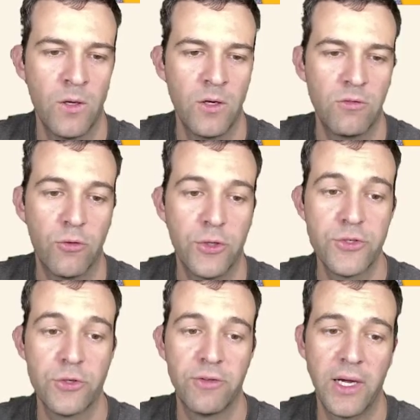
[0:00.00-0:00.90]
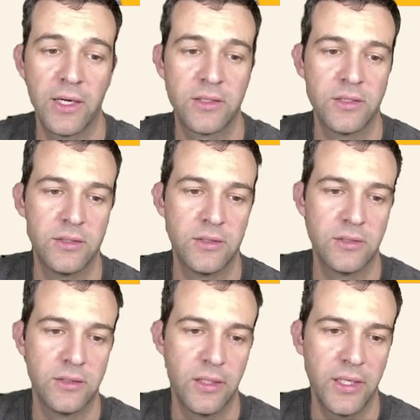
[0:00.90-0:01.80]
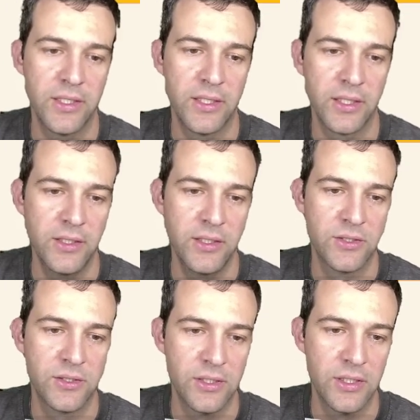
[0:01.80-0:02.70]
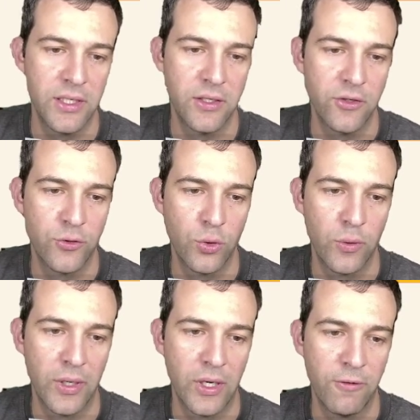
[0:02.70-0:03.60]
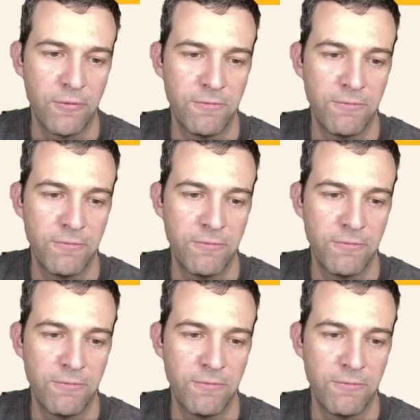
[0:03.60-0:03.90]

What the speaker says: Frizzle fact: lightning heats the air to around